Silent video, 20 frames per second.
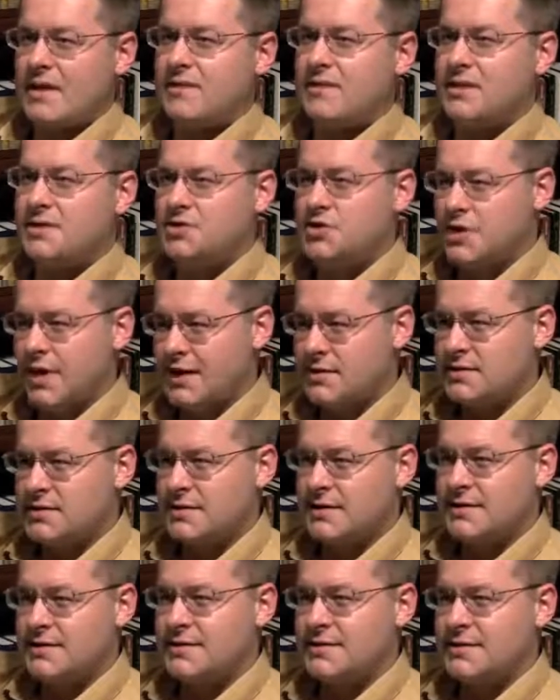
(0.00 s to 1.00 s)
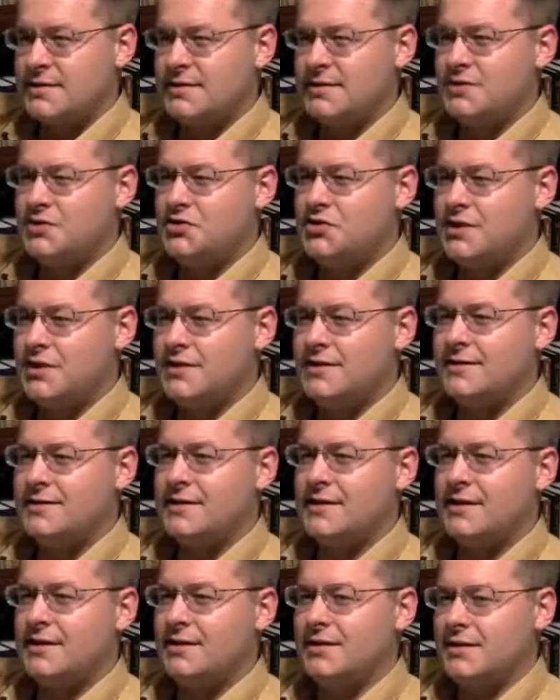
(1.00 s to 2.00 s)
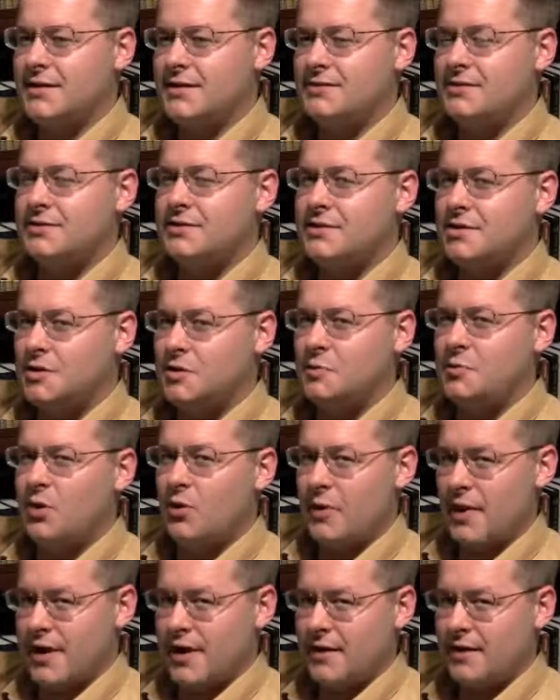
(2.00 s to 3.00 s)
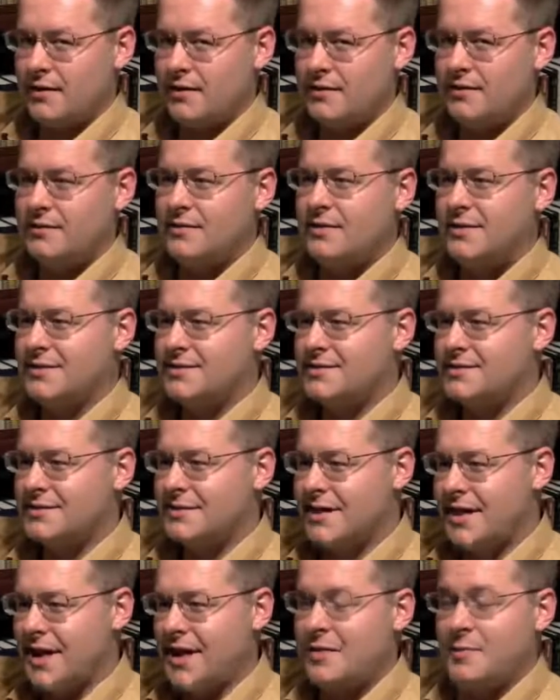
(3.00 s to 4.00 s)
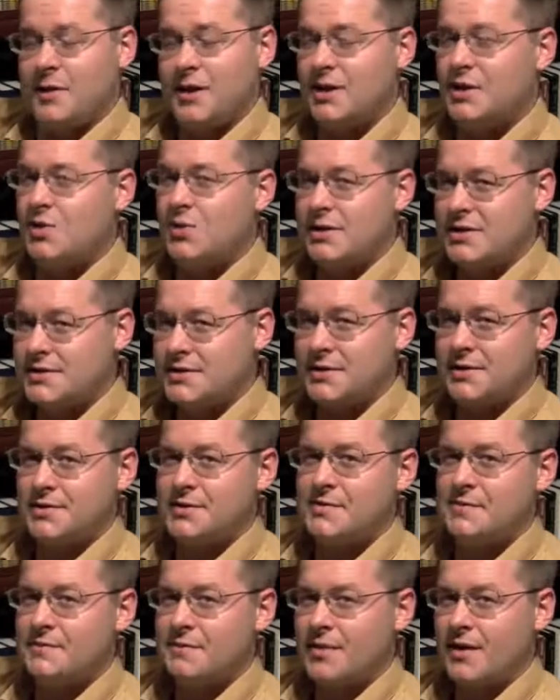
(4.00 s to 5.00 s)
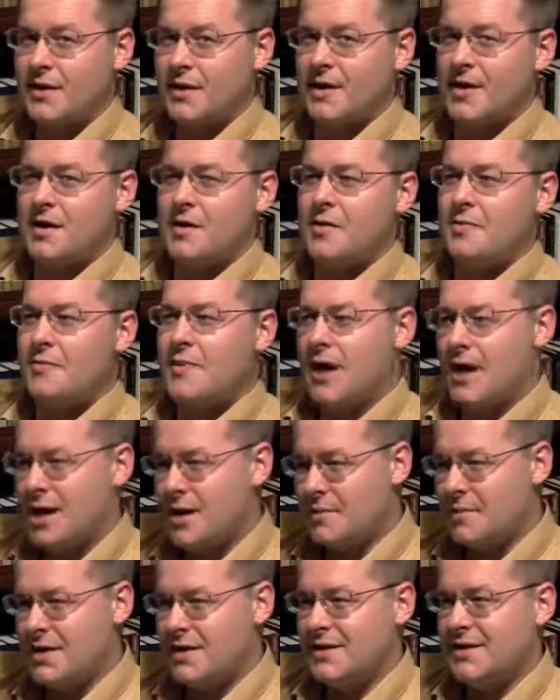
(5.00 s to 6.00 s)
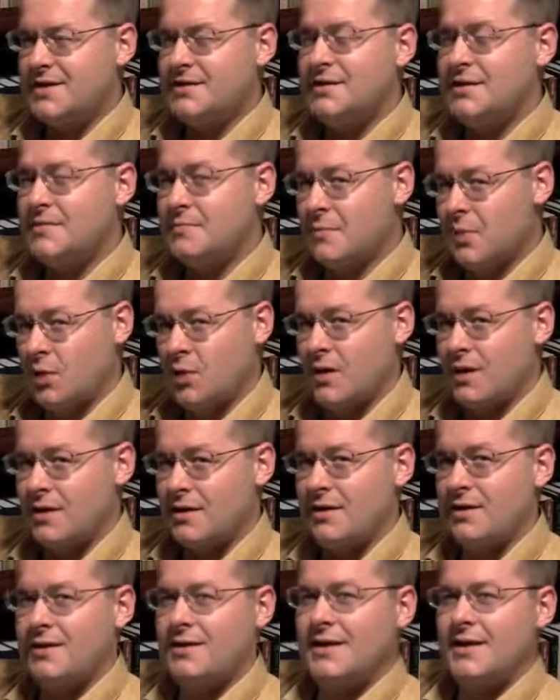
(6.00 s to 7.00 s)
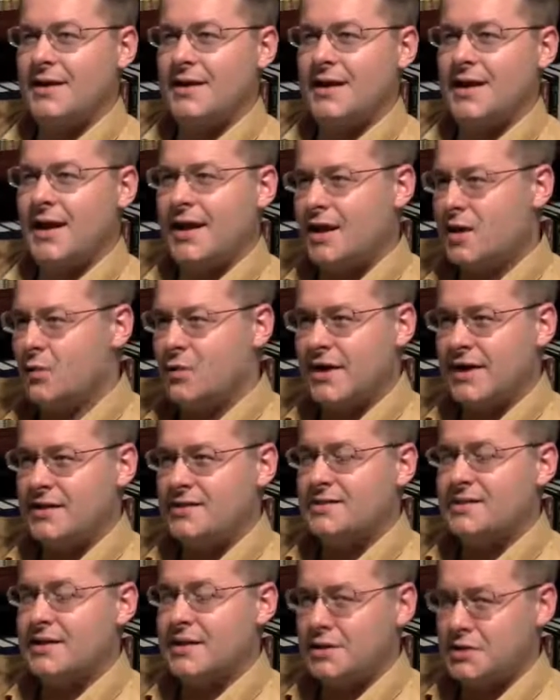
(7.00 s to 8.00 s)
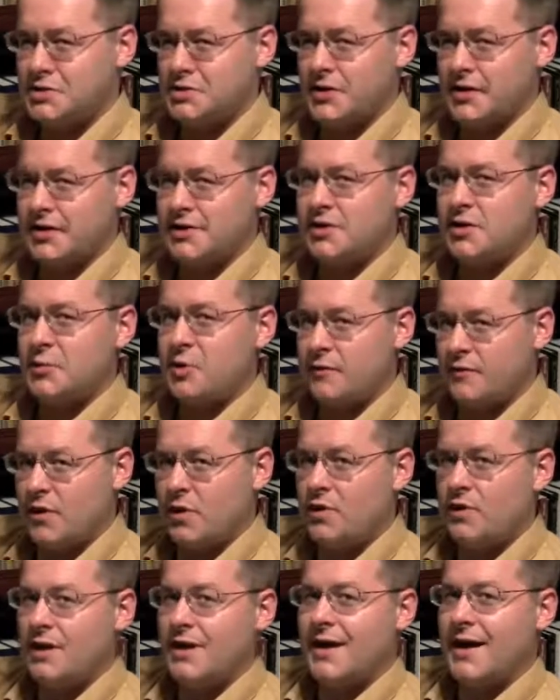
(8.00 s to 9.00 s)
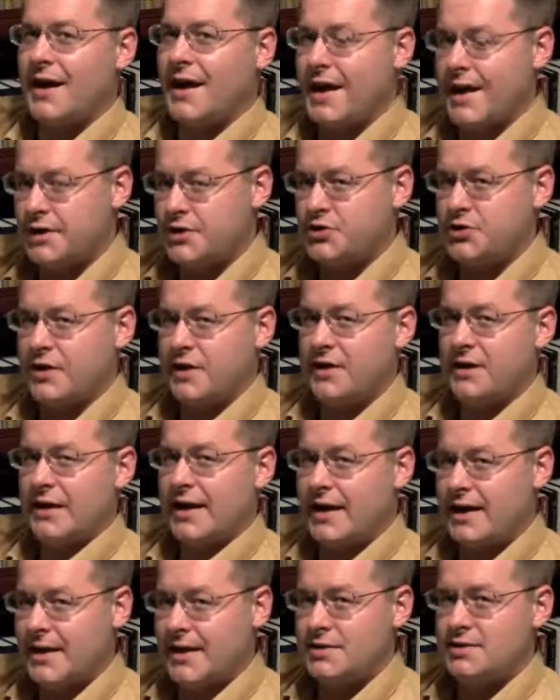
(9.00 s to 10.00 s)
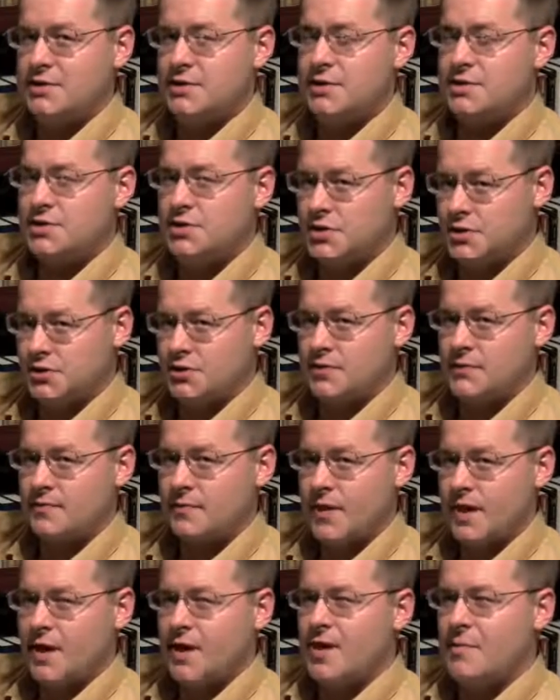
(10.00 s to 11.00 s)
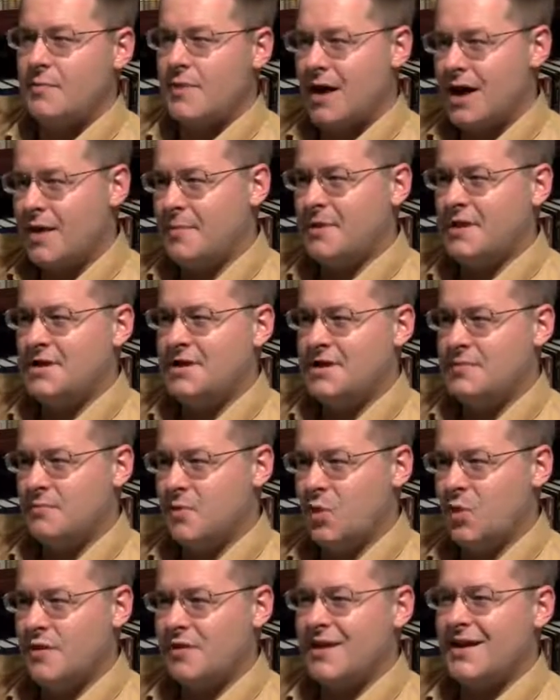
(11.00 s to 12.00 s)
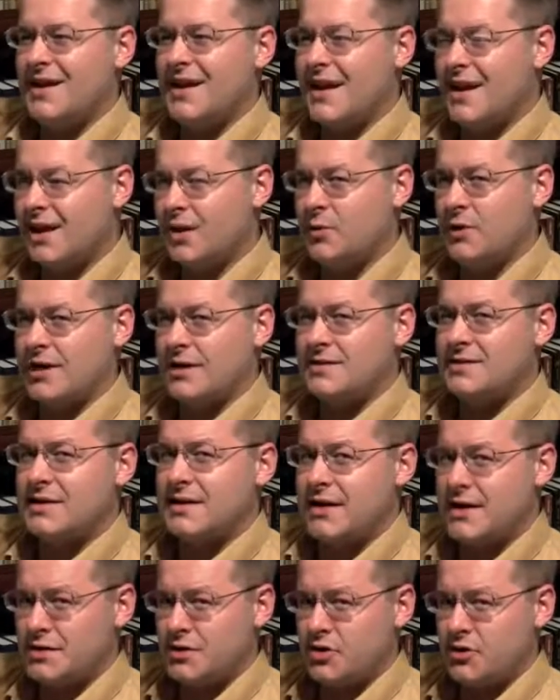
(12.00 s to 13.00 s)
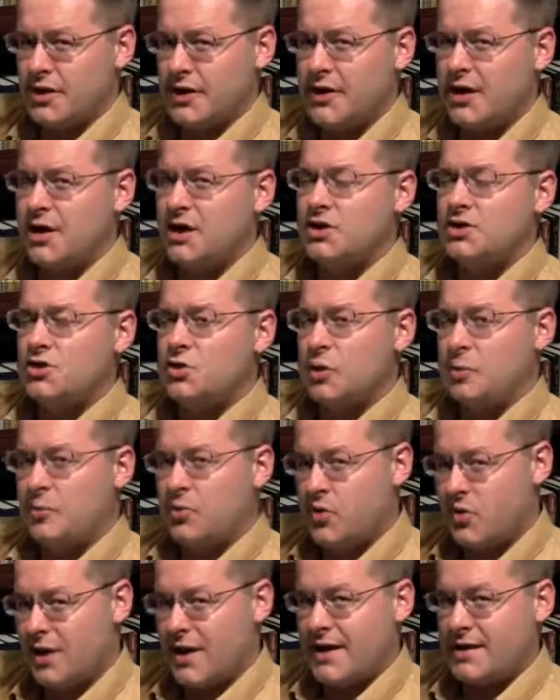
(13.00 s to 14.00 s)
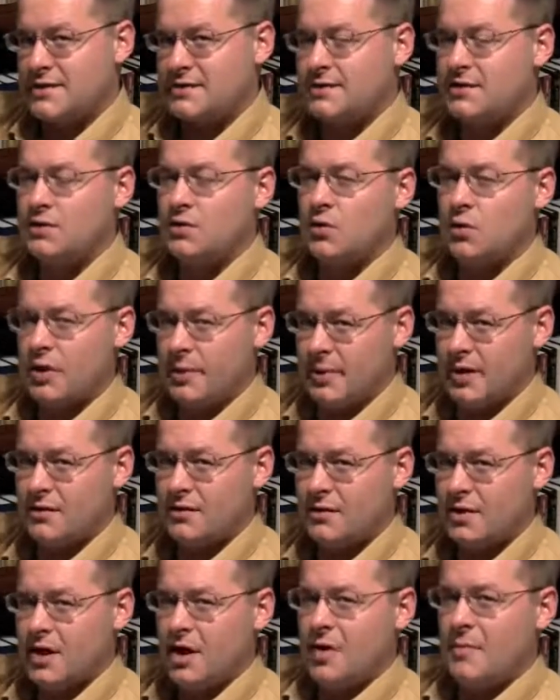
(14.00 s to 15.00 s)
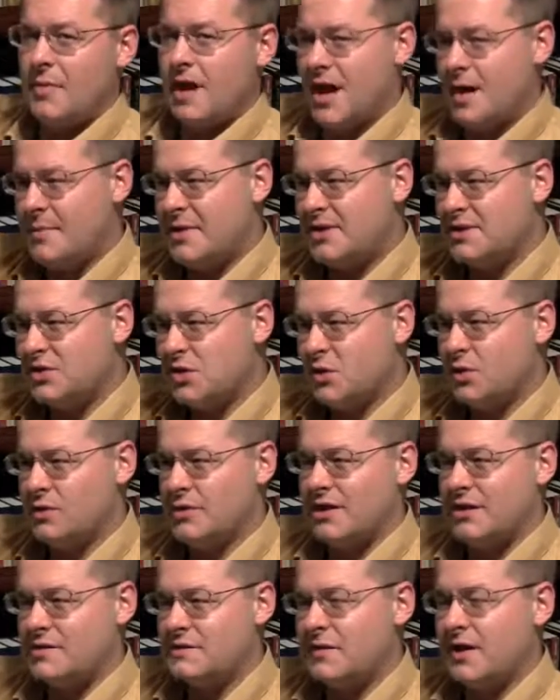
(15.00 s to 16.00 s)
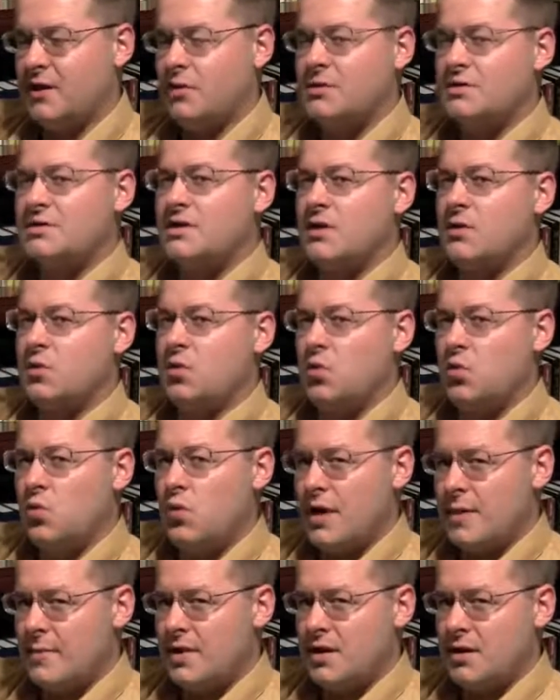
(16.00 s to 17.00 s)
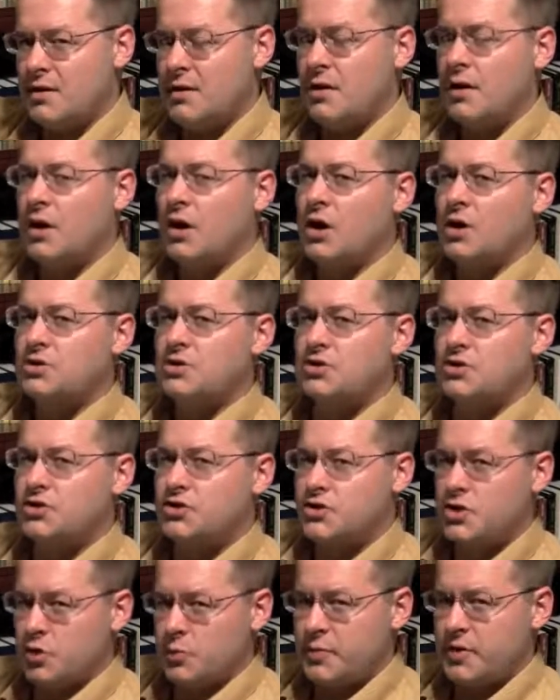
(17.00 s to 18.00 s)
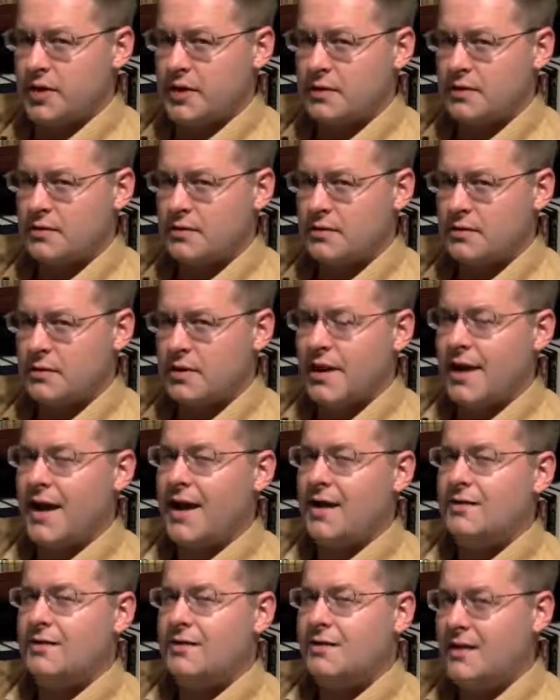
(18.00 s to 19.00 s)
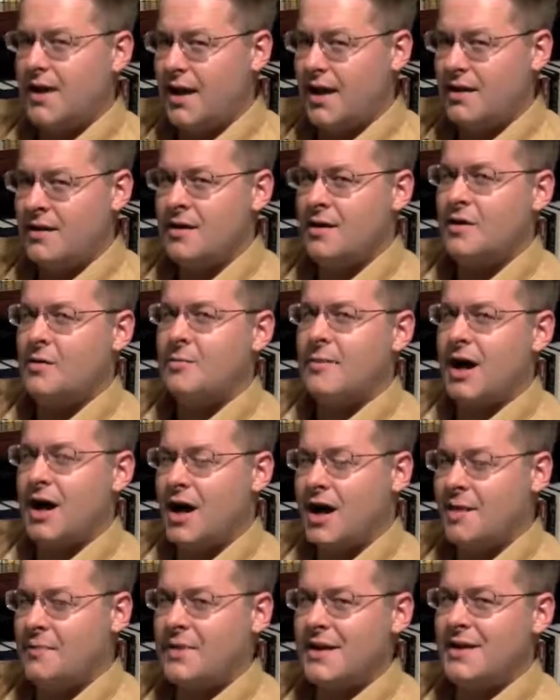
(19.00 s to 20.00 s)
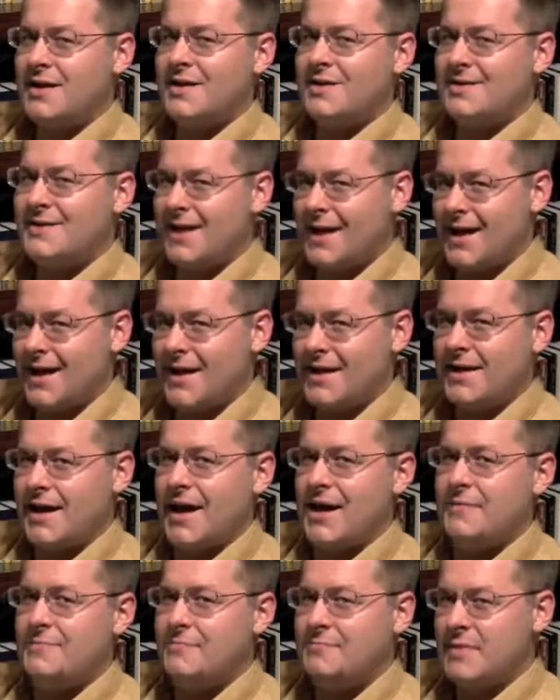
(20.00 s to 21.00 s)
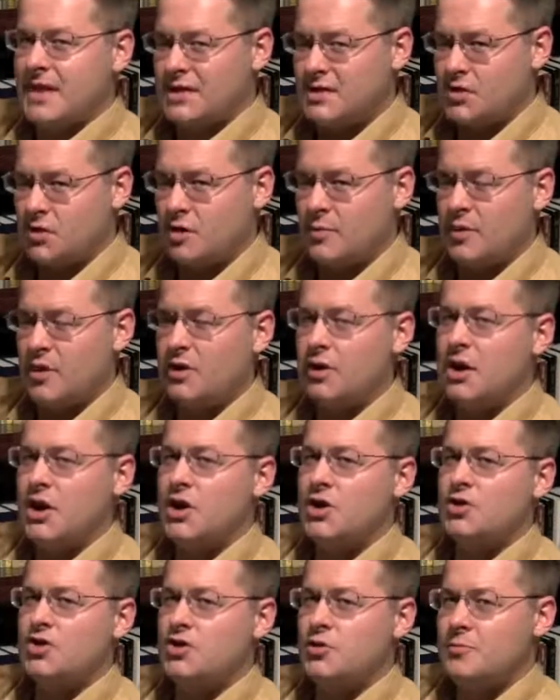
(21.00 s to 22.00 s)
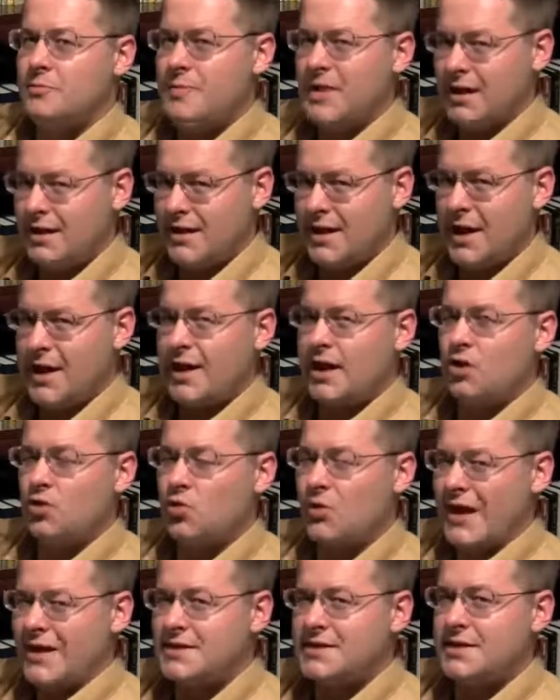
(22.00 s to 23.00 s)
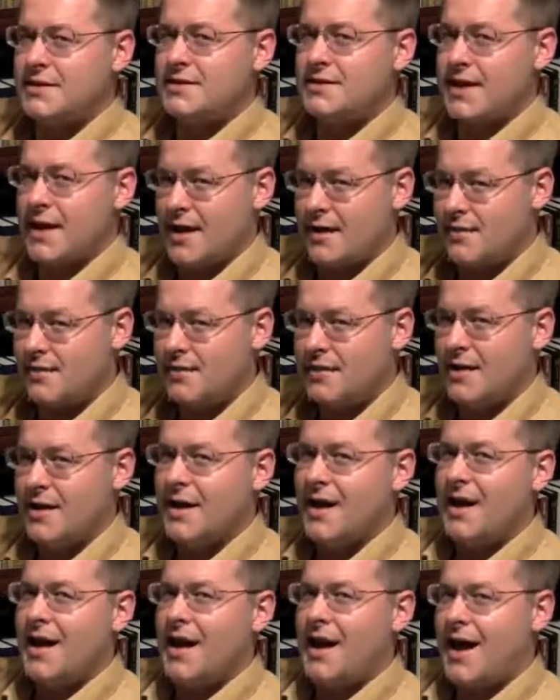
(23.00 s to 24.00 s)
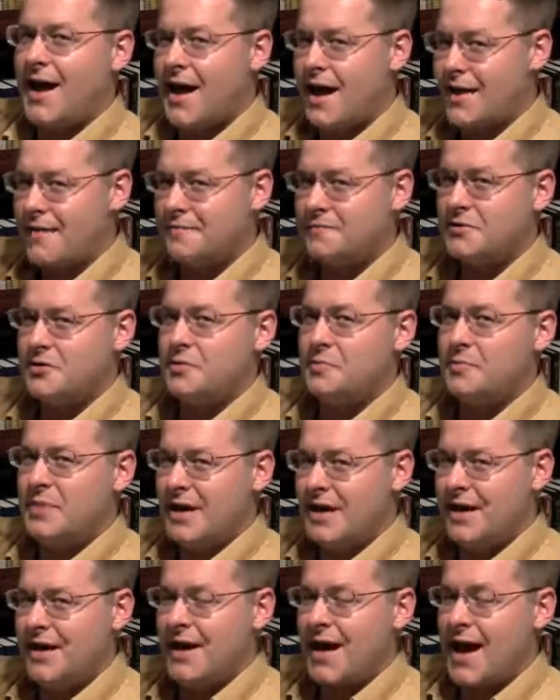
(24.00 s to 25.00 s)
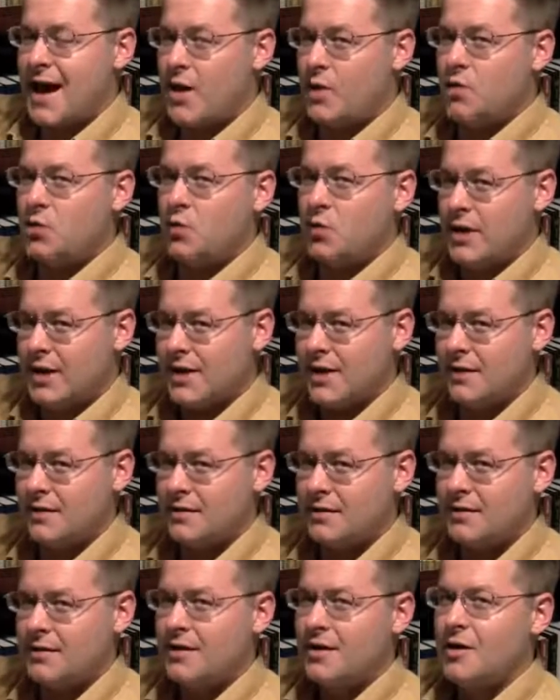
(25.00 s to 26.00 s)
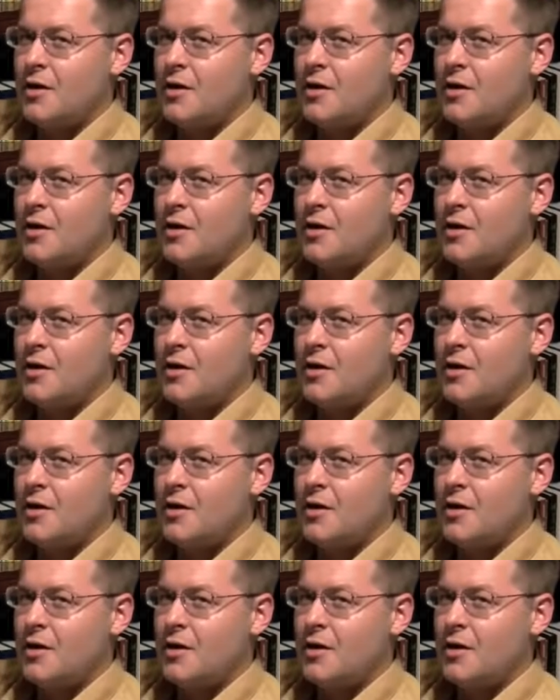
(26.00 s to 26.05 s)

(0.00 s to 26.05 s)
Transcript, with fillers: The justice is just a little too poetic. This can't be a coincidence. Muhammad did more than anyone else in history to provoke hatred against Jews. Muhammad did more than anyone else in history to oppress women. Muhammad told his followers that women are stupid. And then Muhammad died a miserable, humiliating, wretched death after being outwitted